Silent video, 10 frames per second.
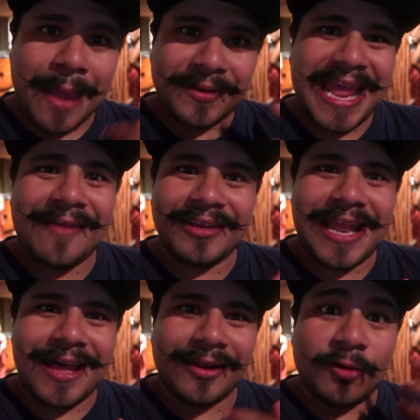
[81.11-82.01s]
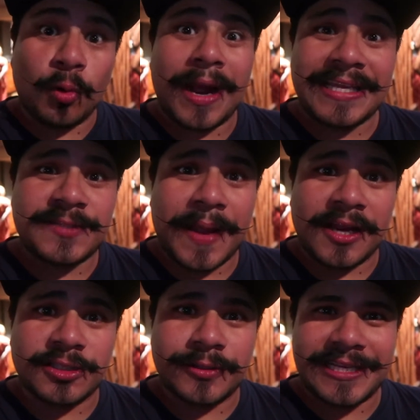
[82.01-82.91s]
happen to have a lot of
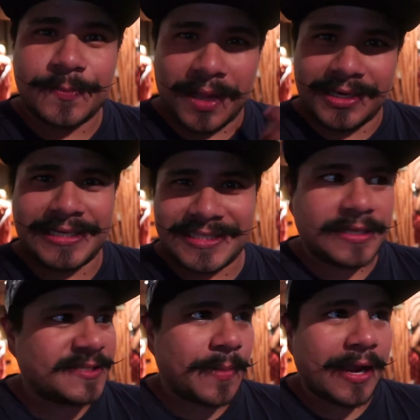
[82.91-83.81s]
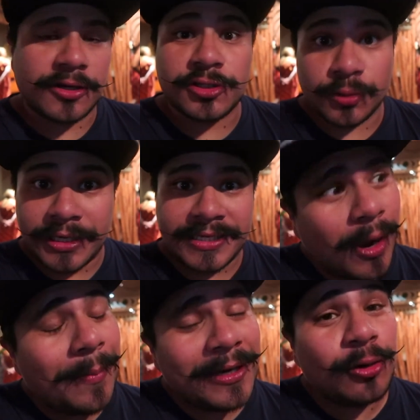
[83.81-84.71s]
Hawaii-inspired drinks, Polynesian-inspired drinks.
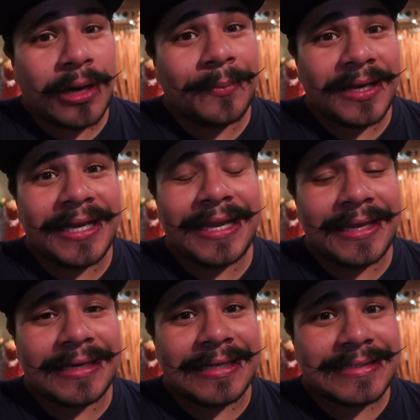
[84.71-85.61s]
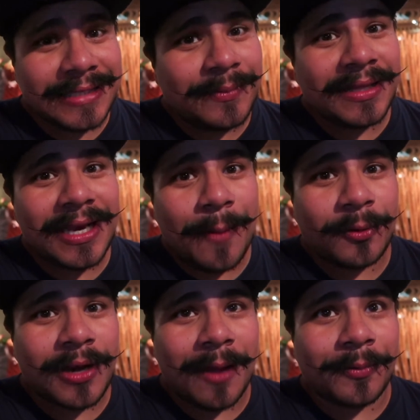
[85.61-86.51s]
Probably know what I'm going to get. It's going to be the
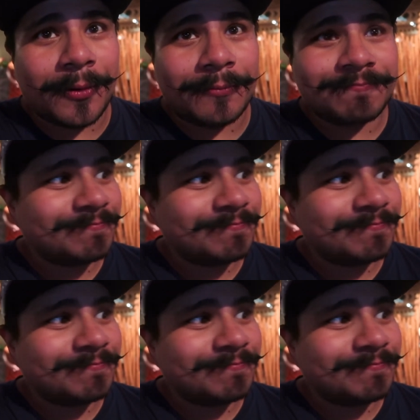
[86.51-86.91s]
Lapu Lapu.